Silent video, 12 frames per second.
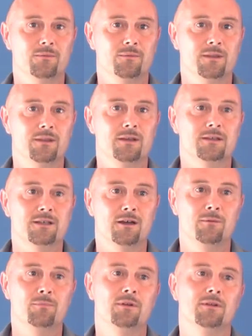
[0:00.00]
with the
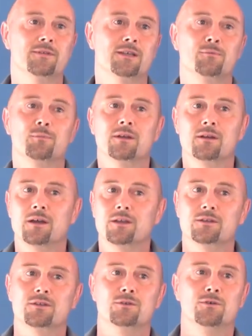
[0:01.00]
example of something like
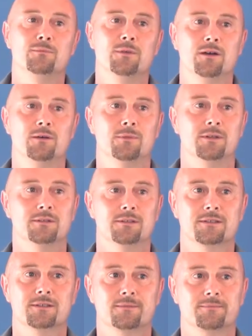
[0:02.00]
short
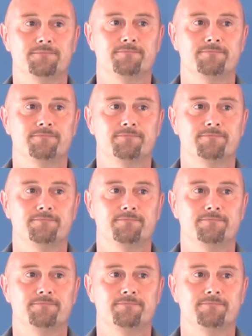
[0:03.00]
moments,